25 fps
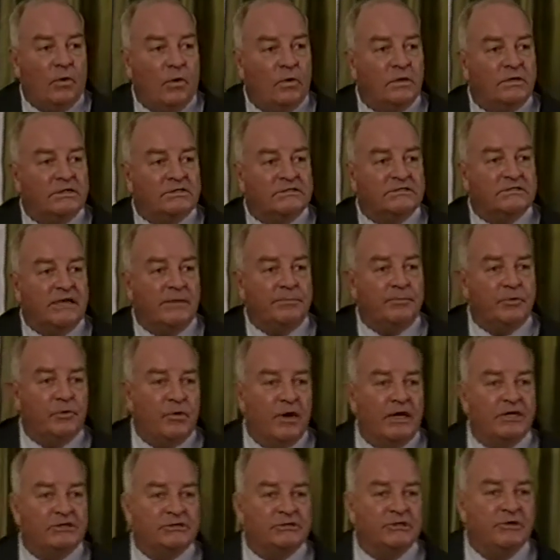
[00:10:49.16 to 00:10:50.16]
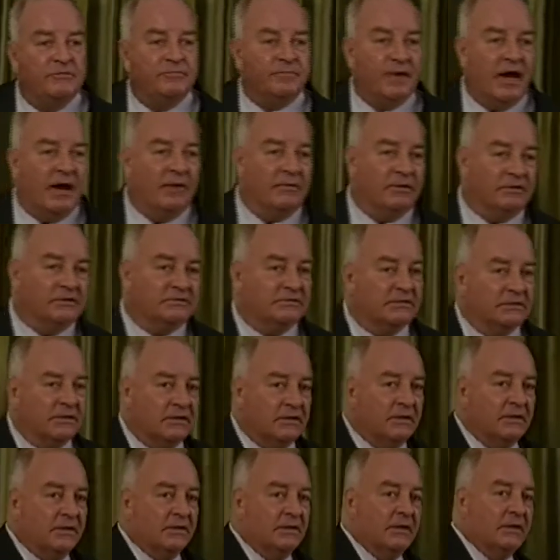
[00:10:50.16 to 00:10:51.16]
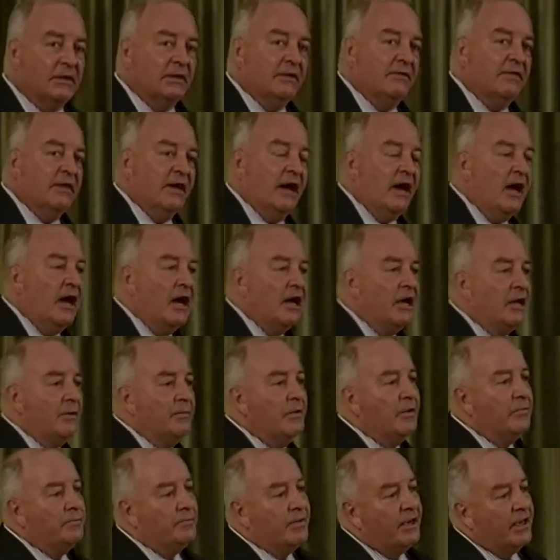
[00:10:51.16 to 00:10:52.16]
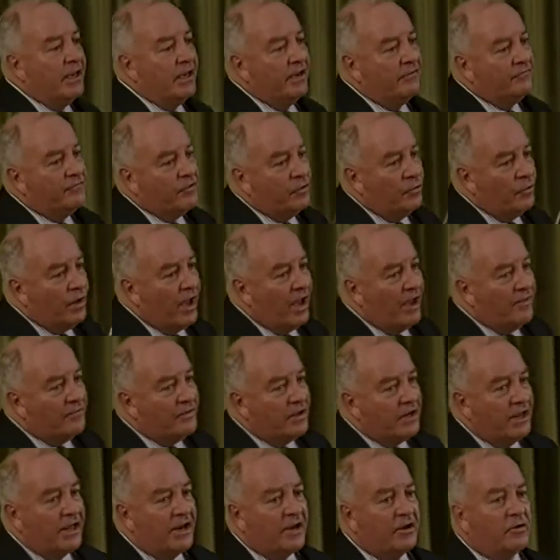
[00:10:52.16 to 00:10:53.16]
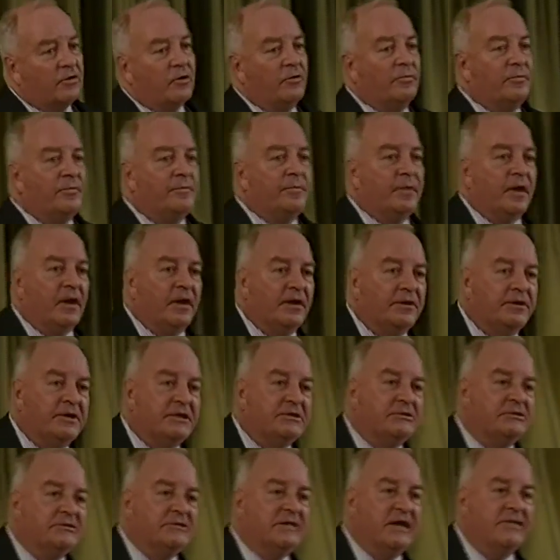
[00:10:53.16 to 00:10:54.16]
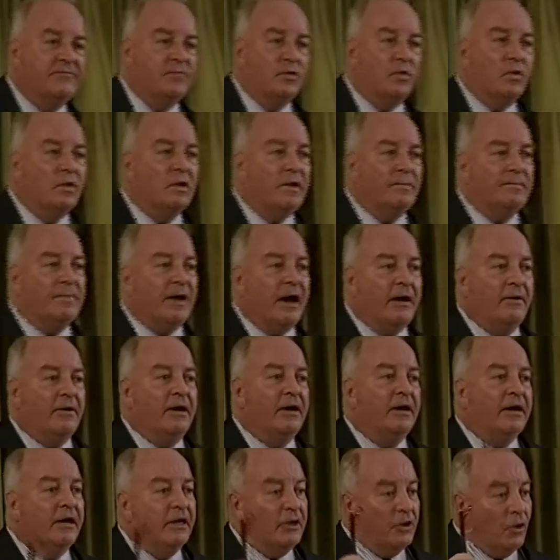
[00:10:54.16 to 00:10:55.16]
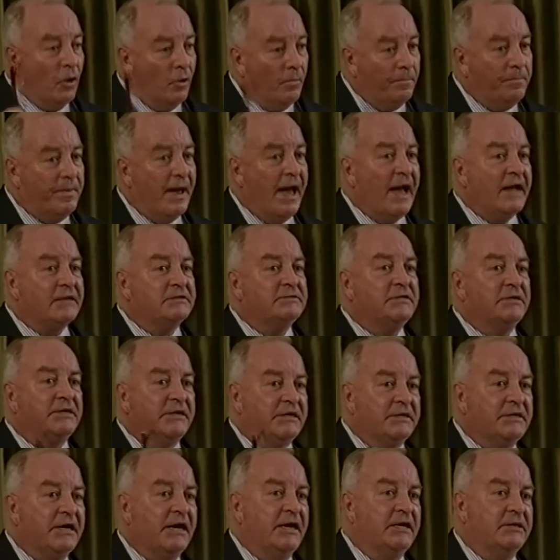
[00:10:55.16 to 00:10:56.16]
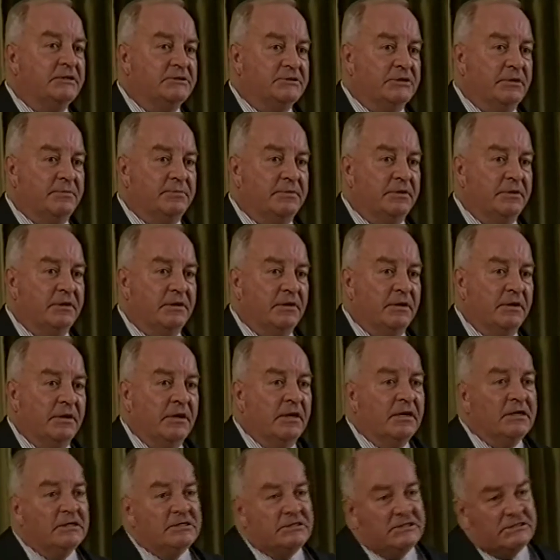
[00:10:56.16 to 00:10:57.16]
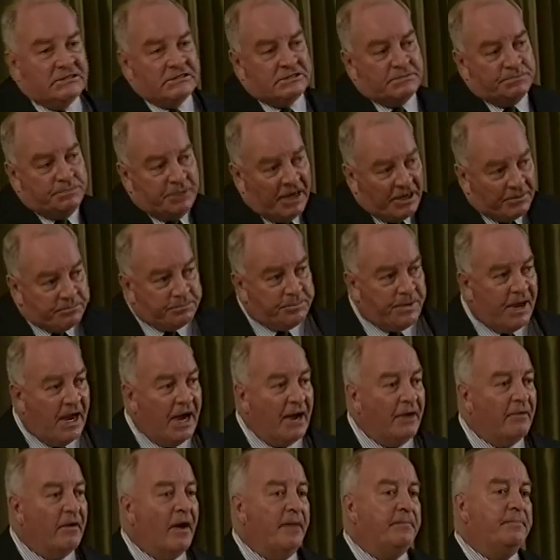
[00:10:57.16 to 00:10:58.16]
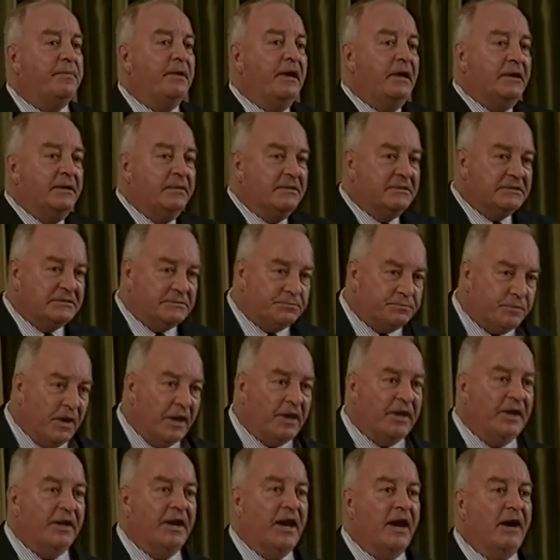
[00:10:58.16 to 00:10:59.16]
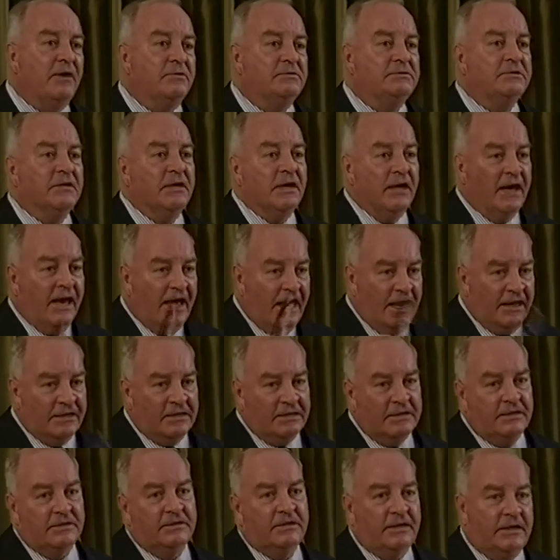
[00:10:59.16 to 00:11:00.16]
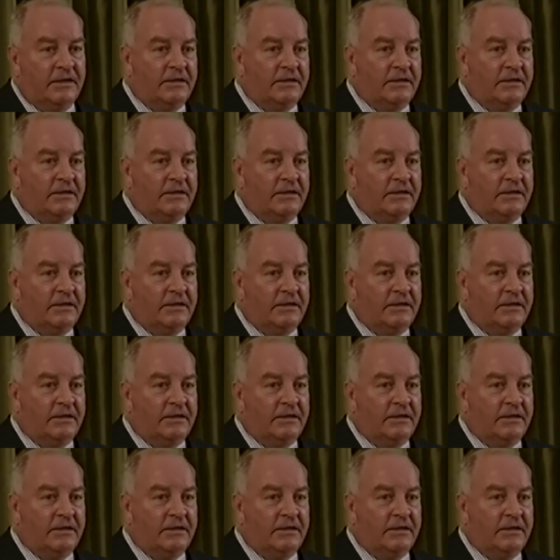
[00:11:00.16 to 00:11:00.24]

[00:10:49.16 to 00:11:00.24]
called the separation of powers. The argument being, if you ever let a group of politicians have all the power, you're back to dictatorship. Split power up and spread it out and